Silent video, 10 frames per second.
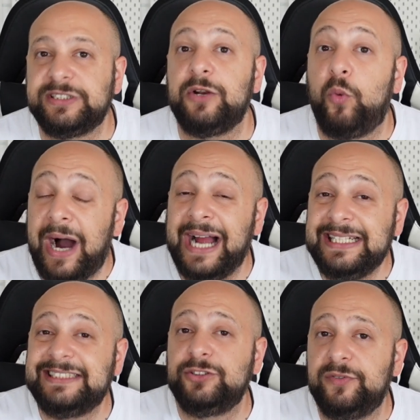and why
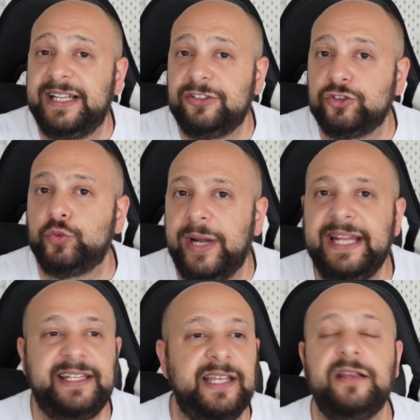is Juventus
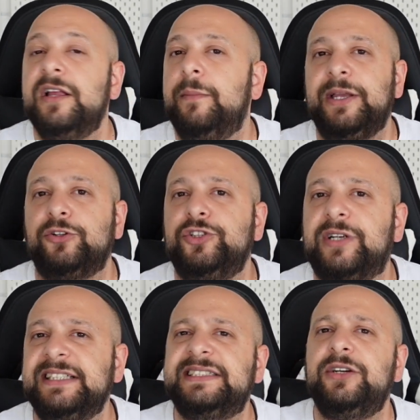waiting? Because you
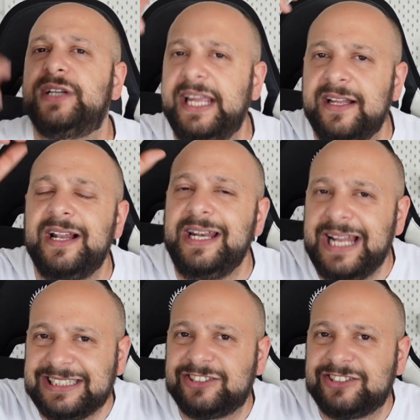can say, okay, let's